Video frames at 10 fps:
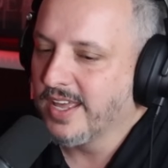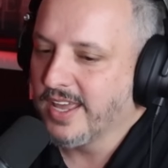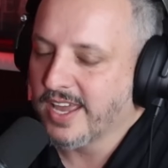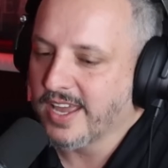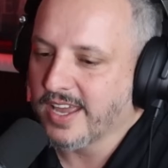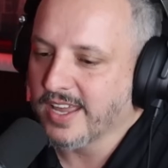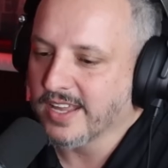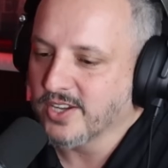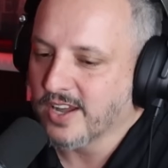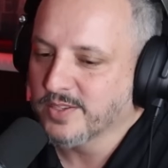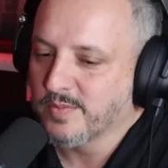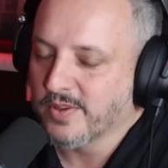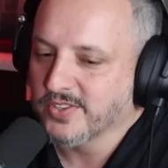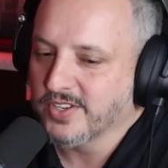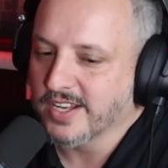And John
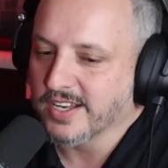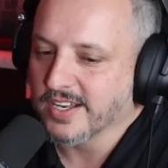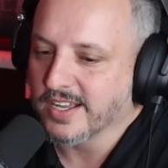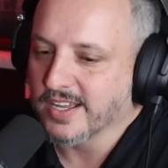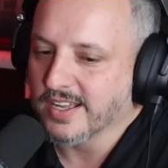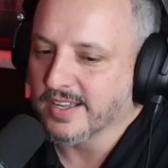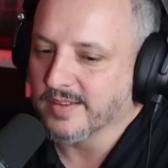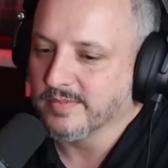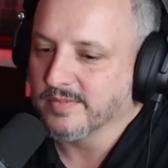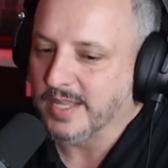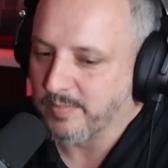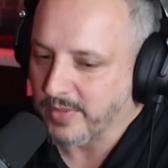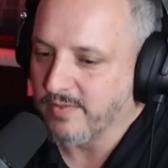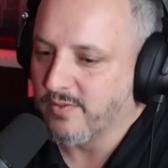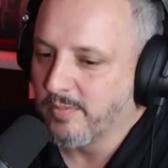Schmalzried, and they
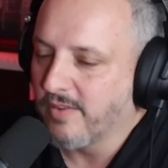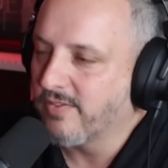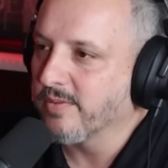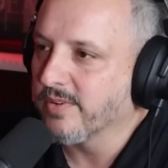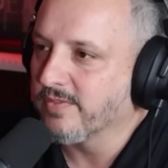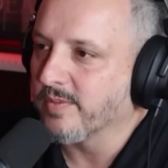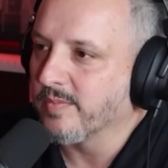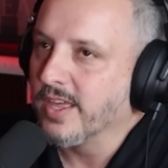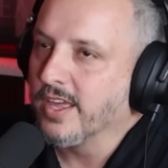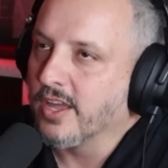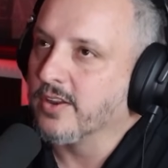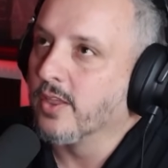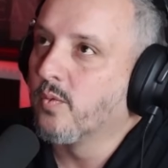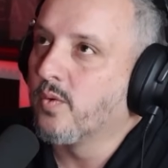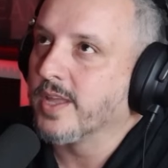played football from
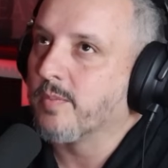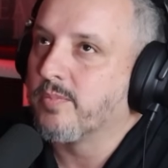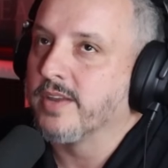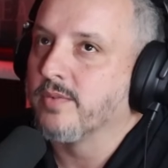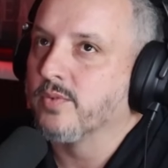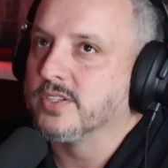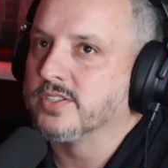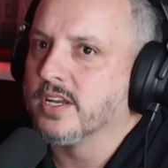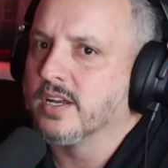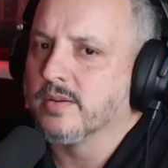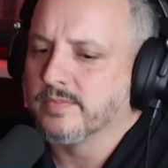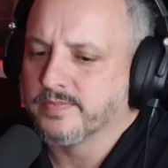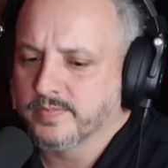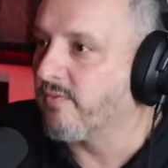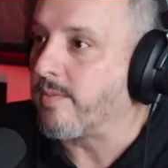another one that played was
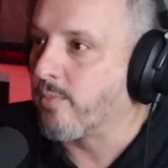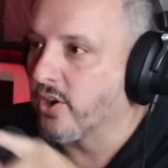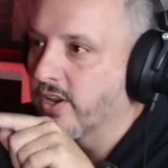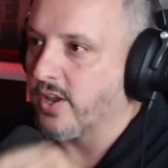Van Berkeley.